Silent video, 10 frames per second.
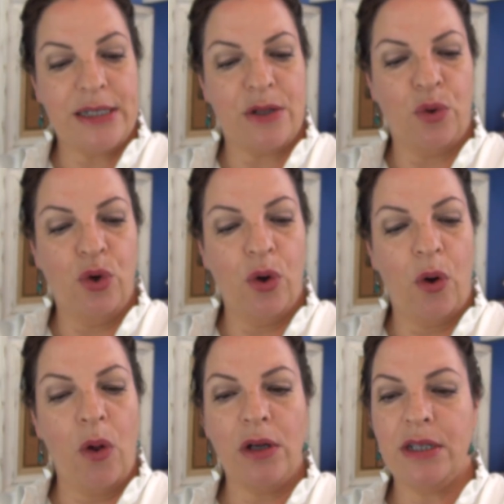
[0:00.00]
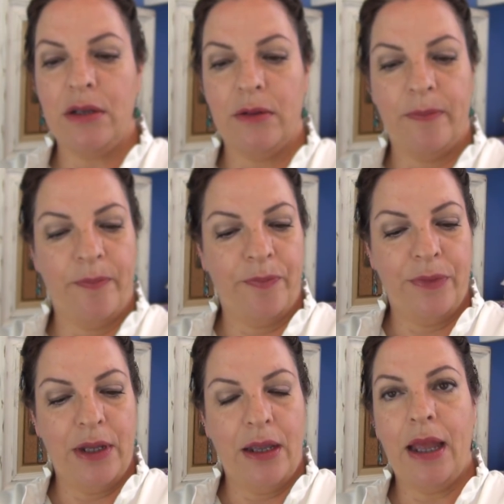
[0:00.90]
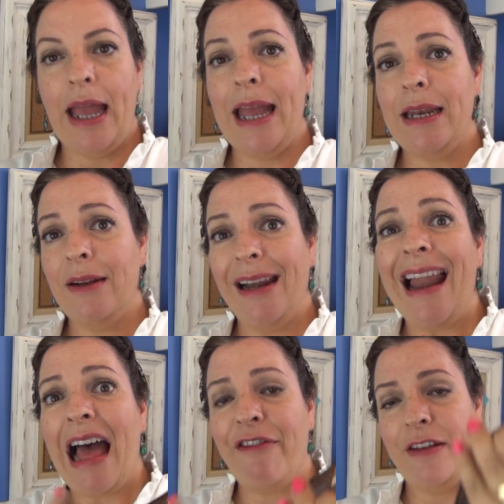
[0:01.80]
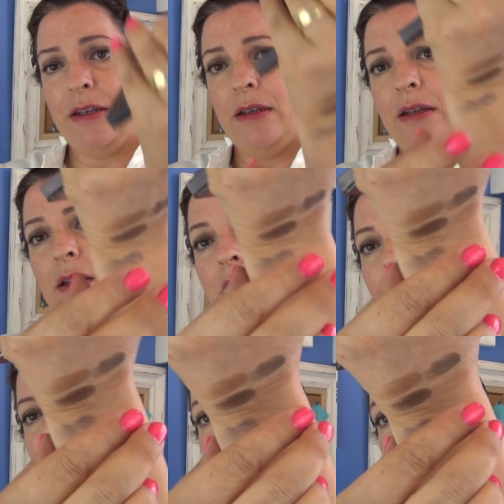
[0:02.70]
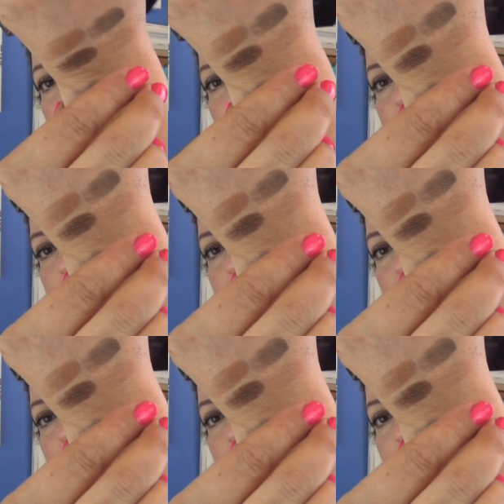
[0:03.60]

is a gold and a lavender. I'm going to